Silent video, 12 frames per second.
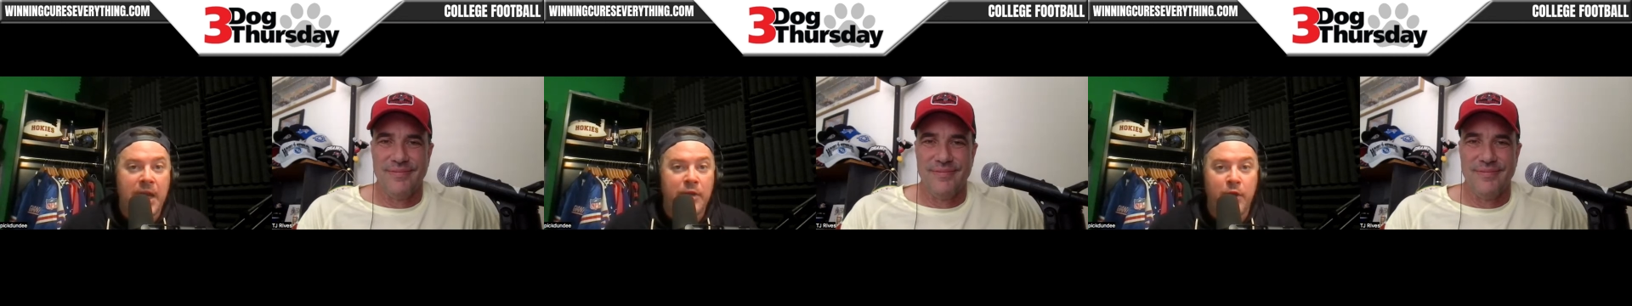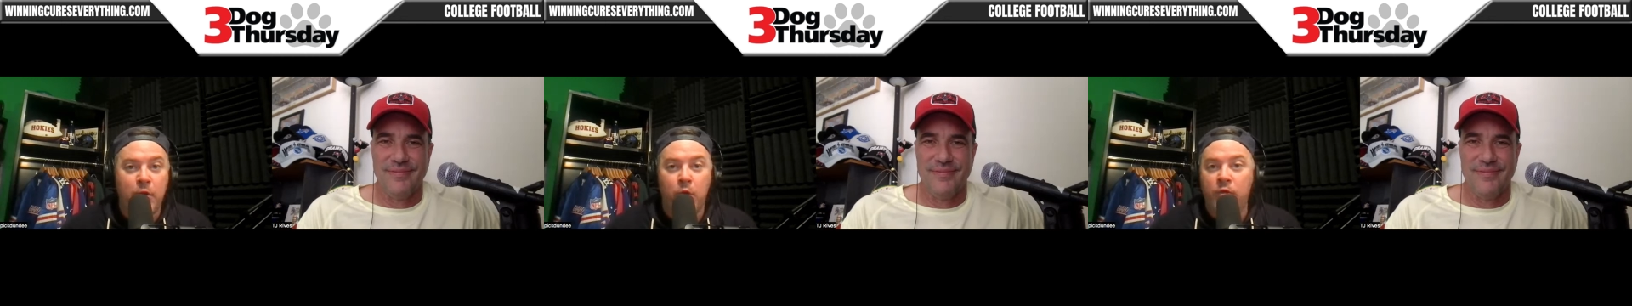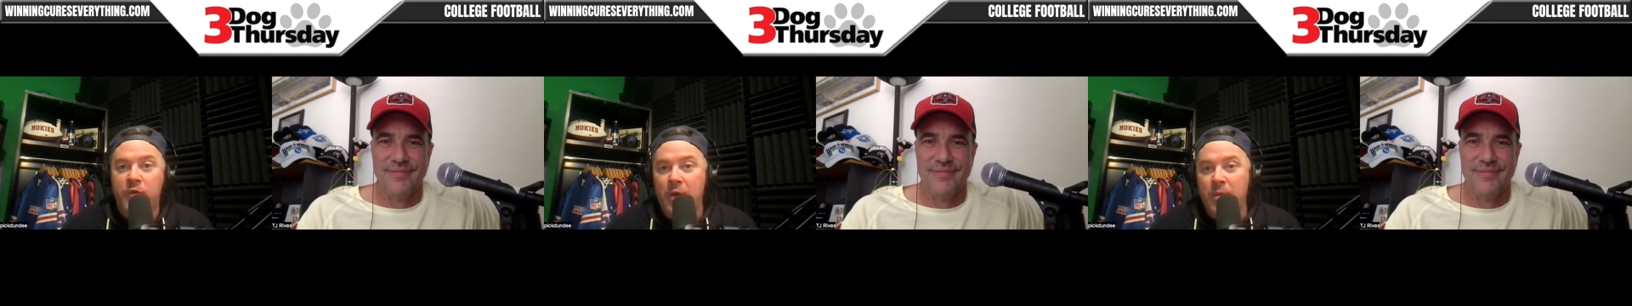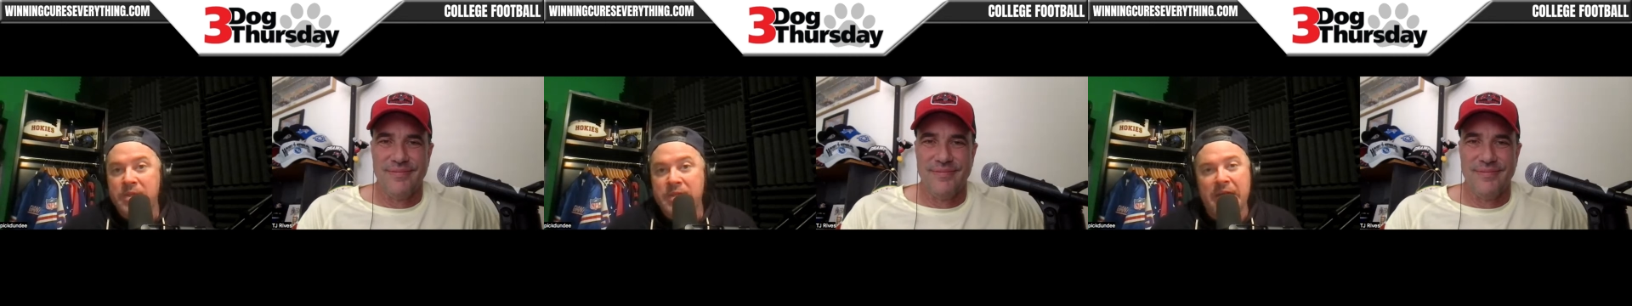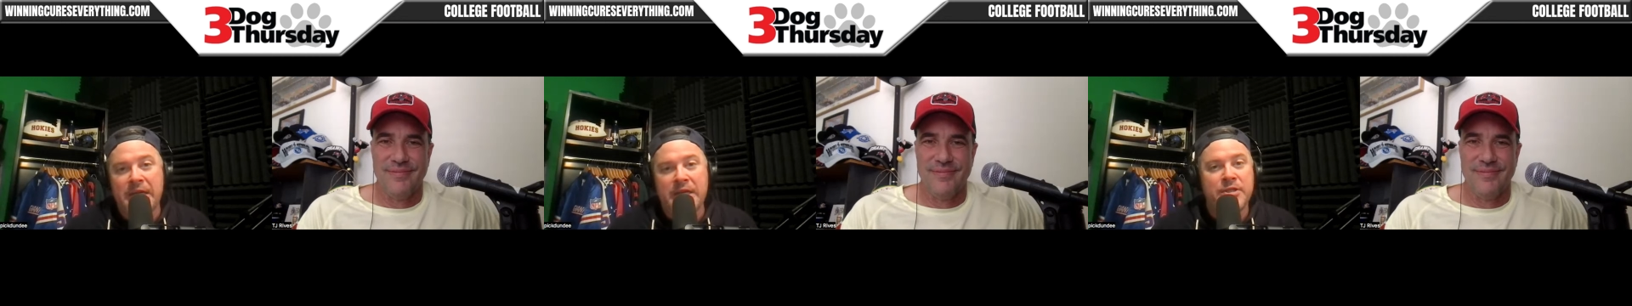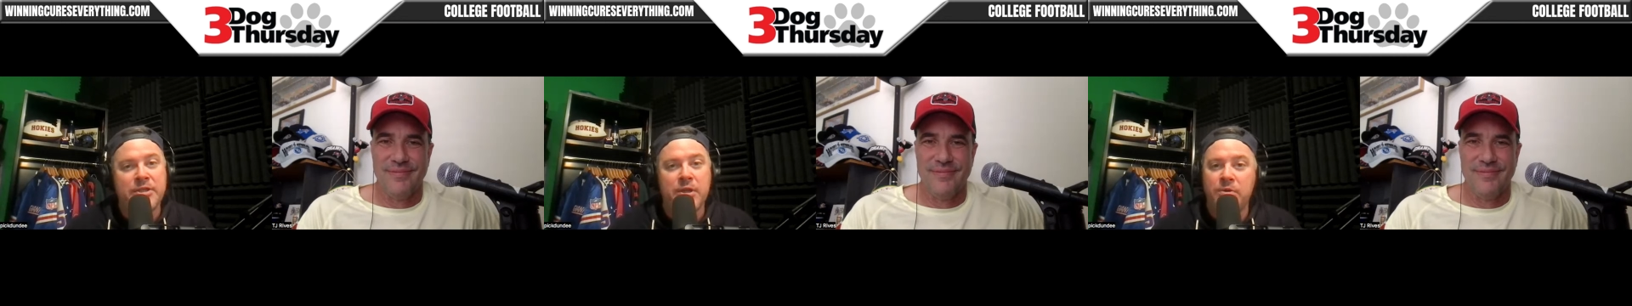Speaker 1: I think Norvell was saying
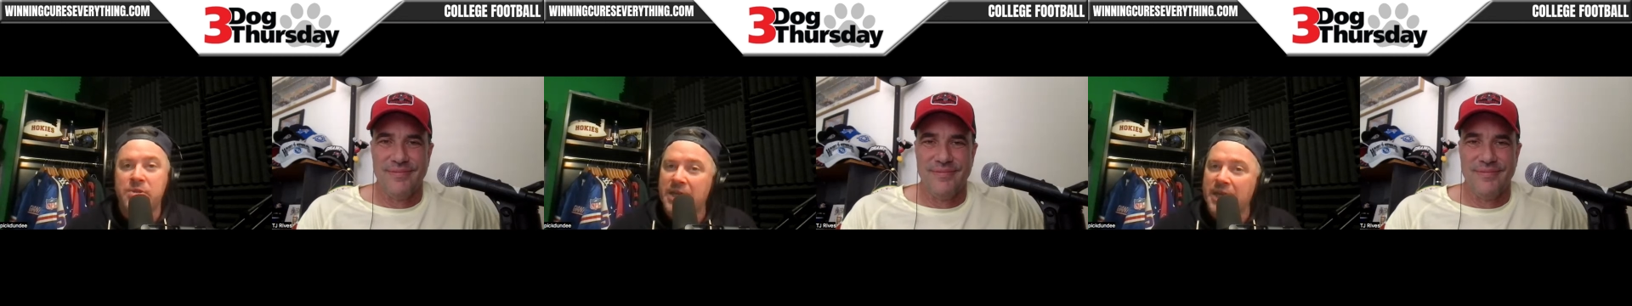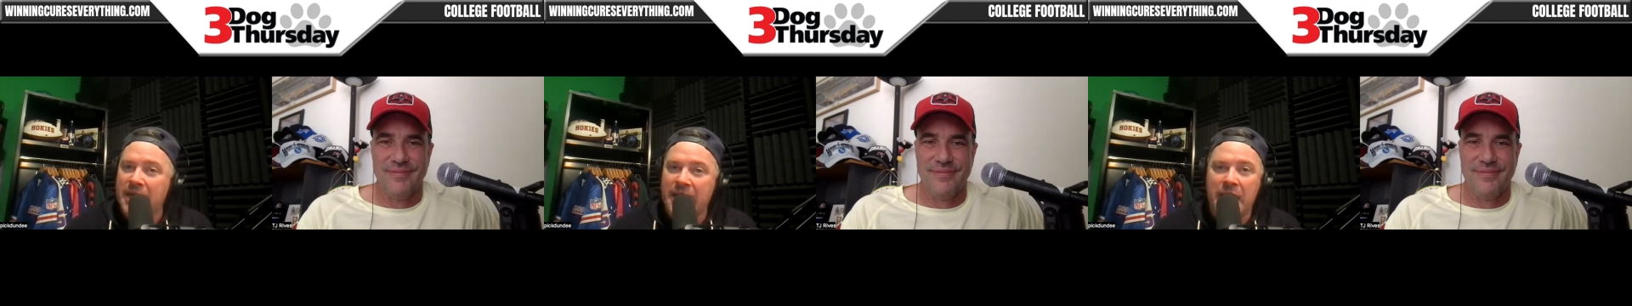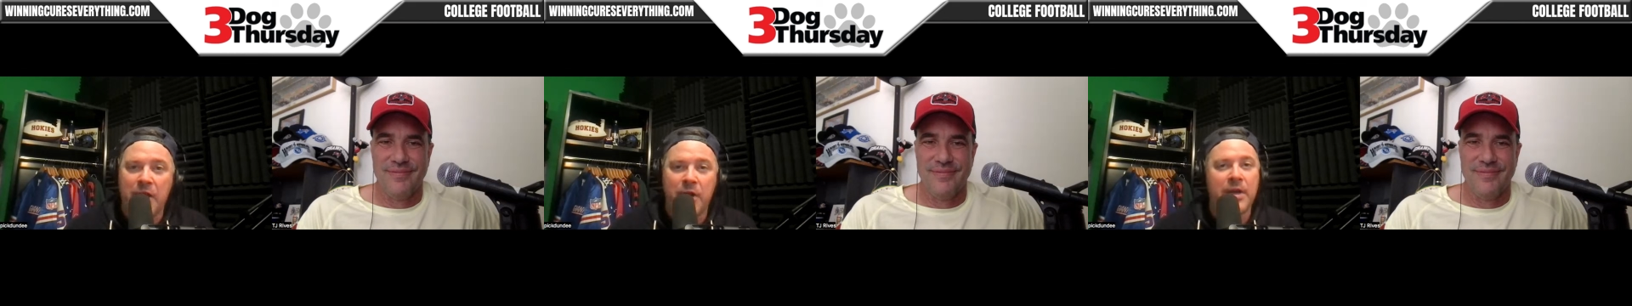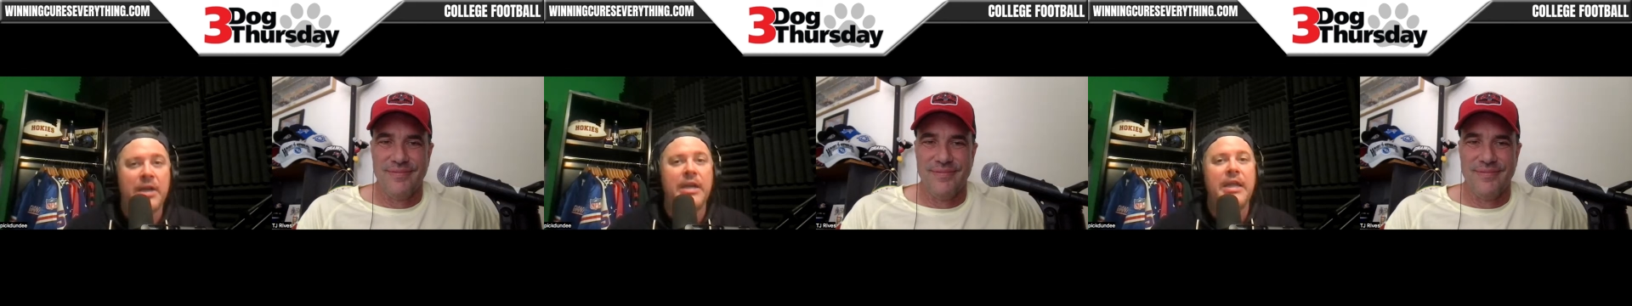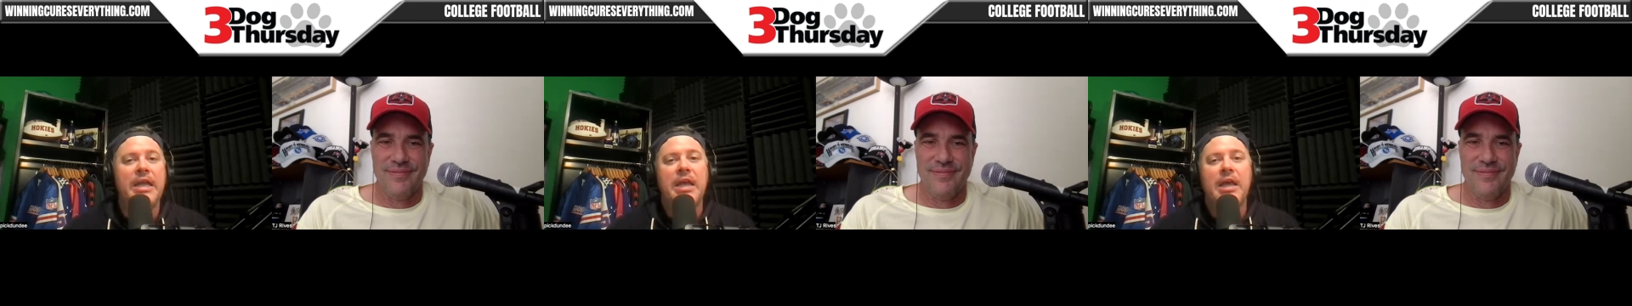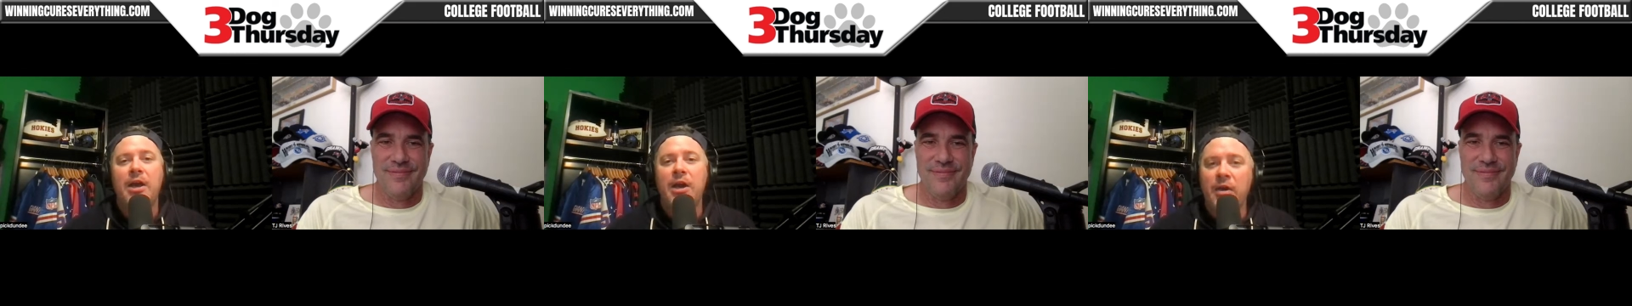he's so sick of hearing
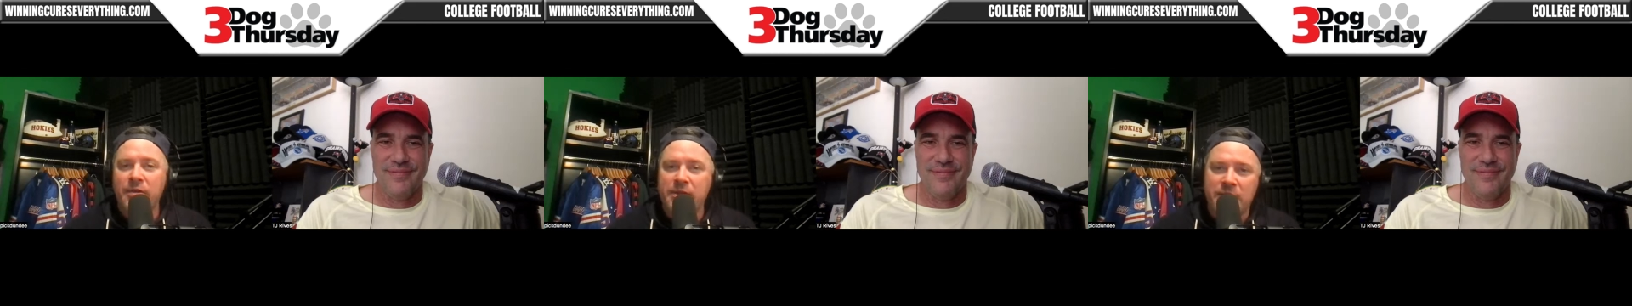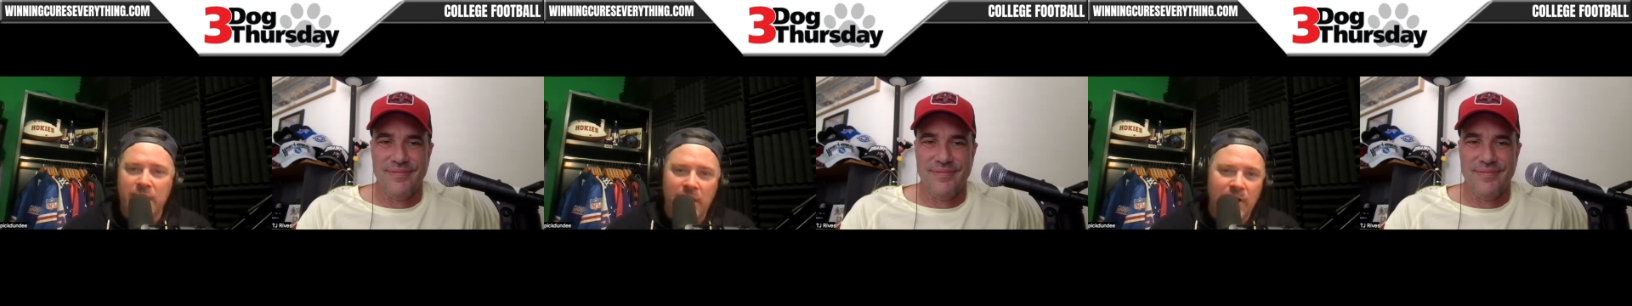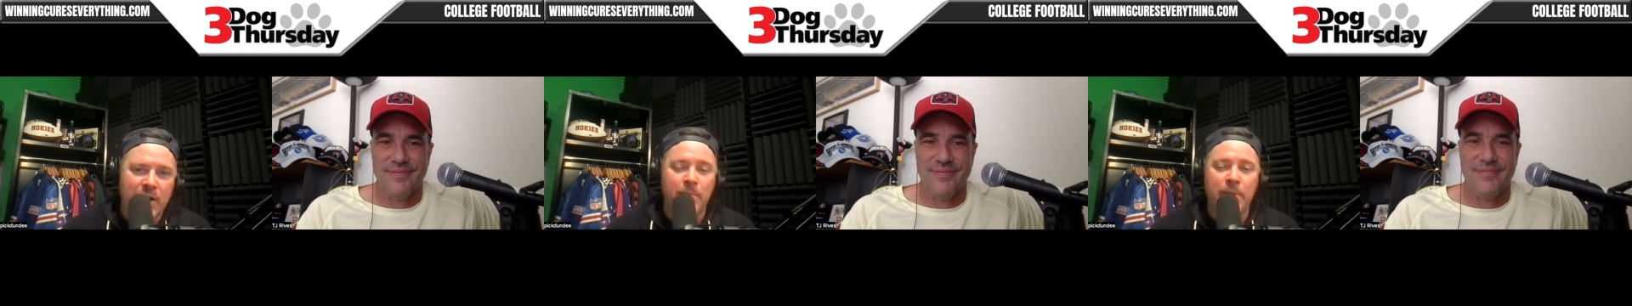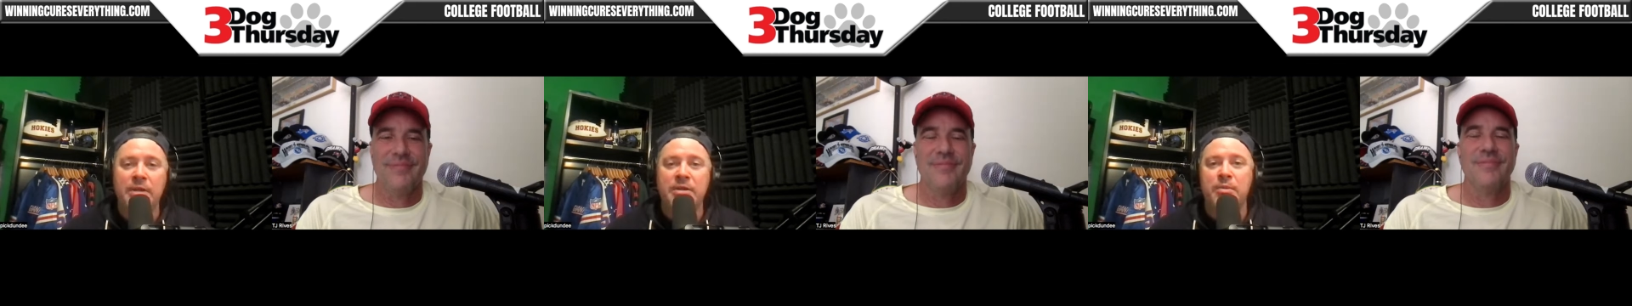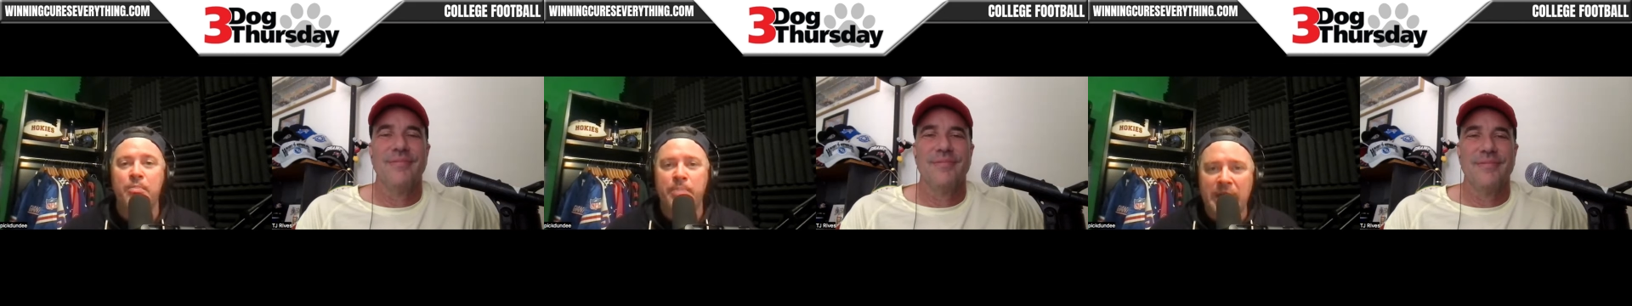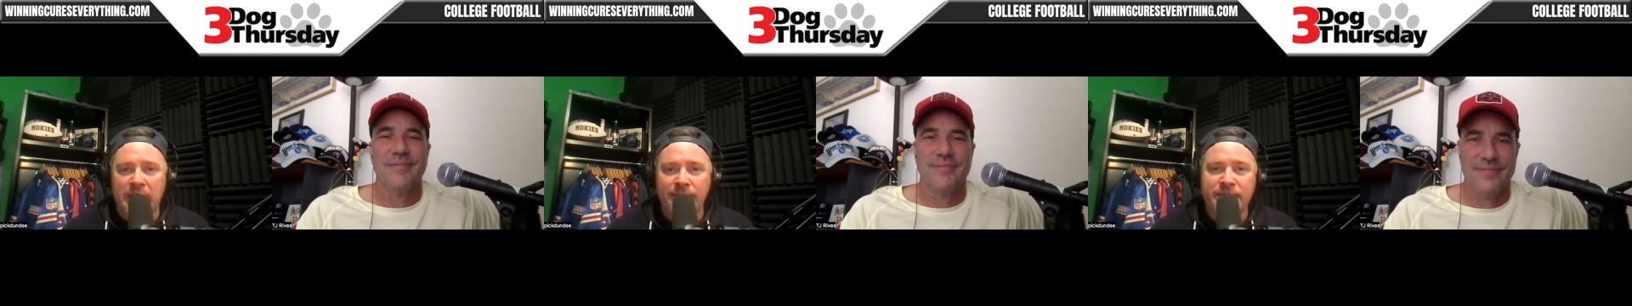all the talk about the
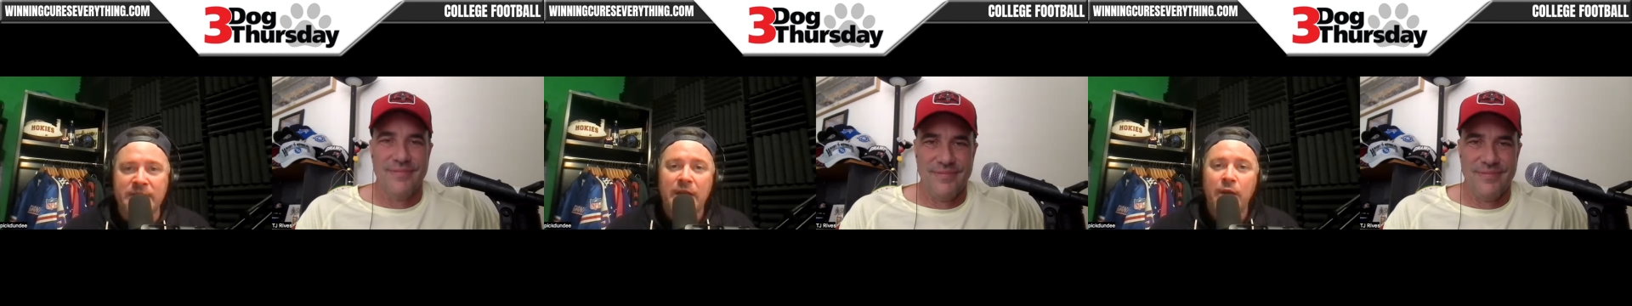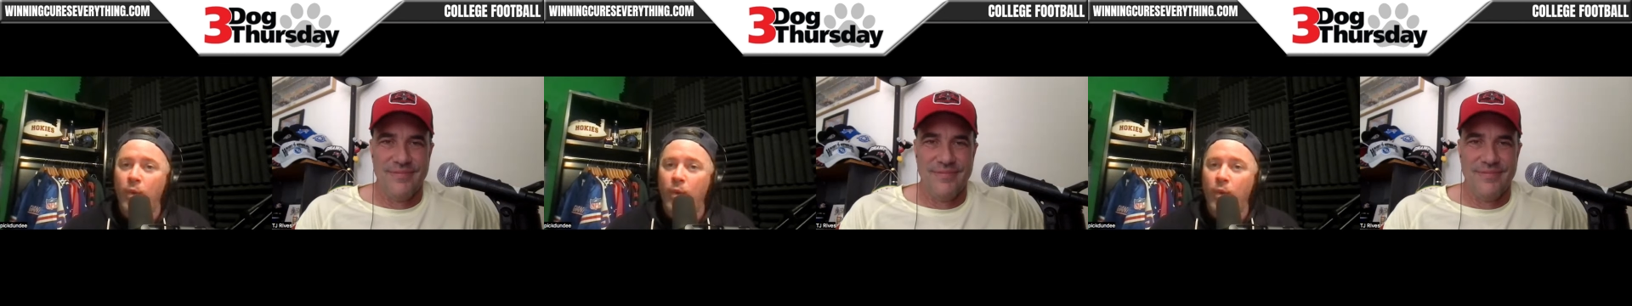Buffs.